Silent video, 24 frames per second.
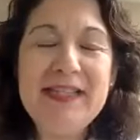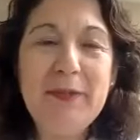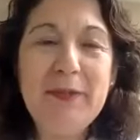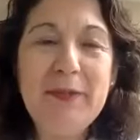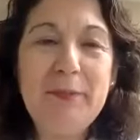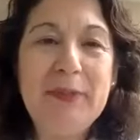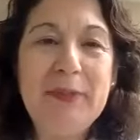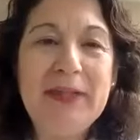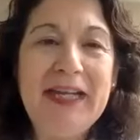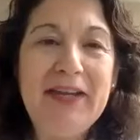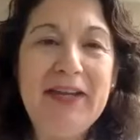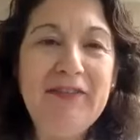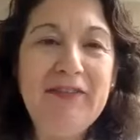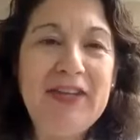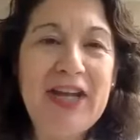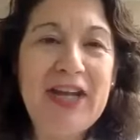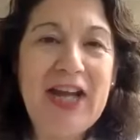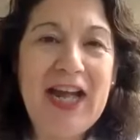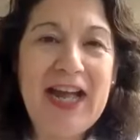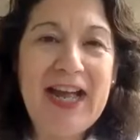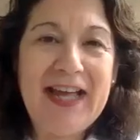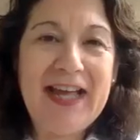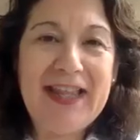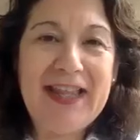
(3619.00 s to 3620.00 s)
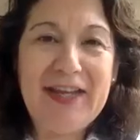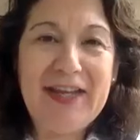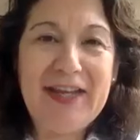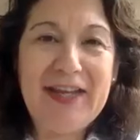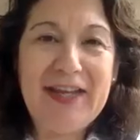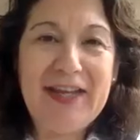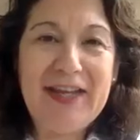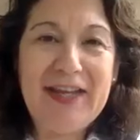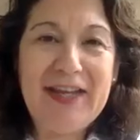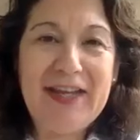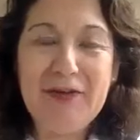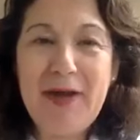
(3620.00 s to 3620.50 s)
a blink of an eye. They
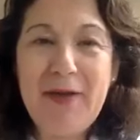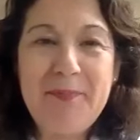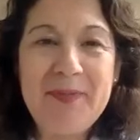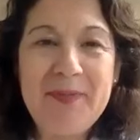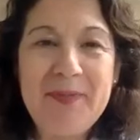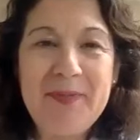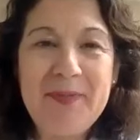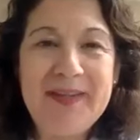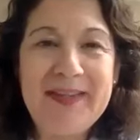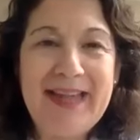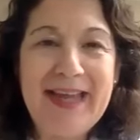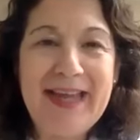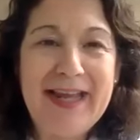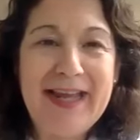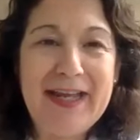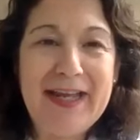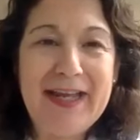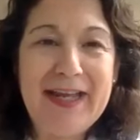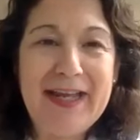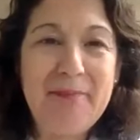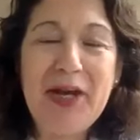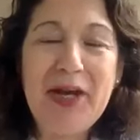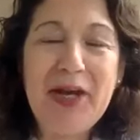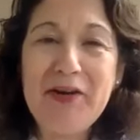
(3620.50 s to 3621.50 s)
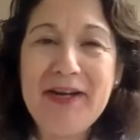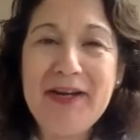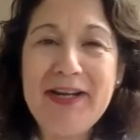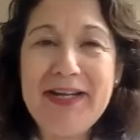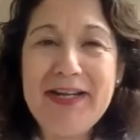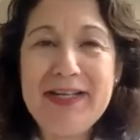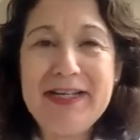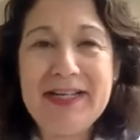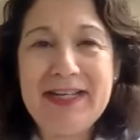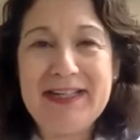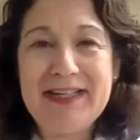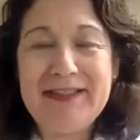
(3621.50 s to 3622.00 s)
grow up and they get
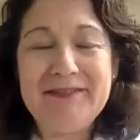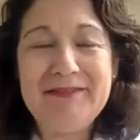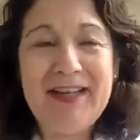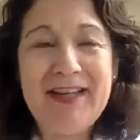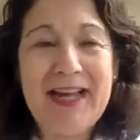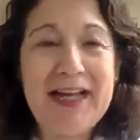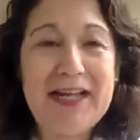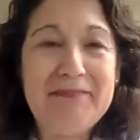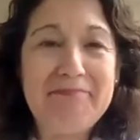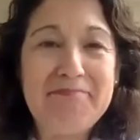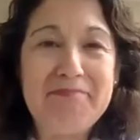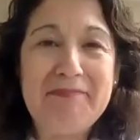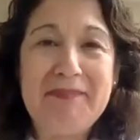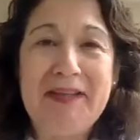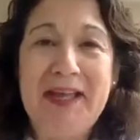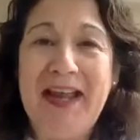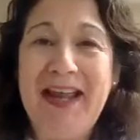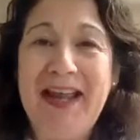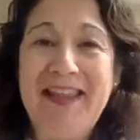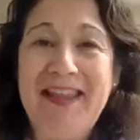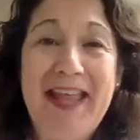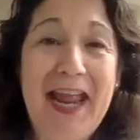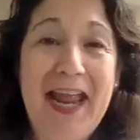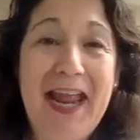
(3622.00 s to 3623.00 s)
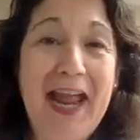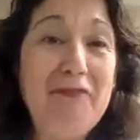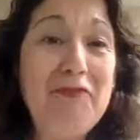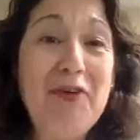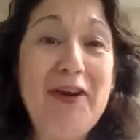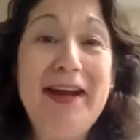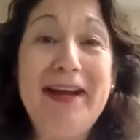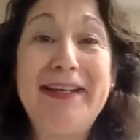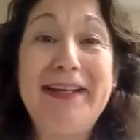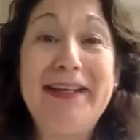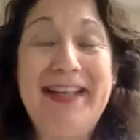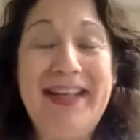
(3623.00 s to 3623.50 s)
married and they have
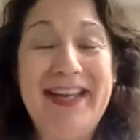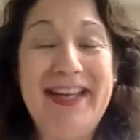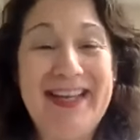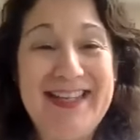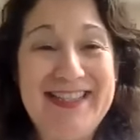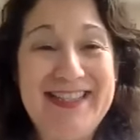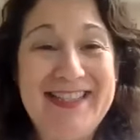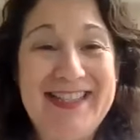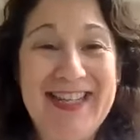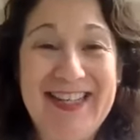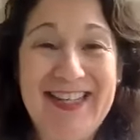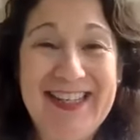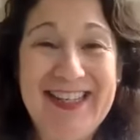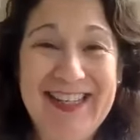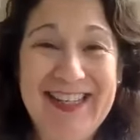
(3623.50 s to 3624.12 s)
grandkids.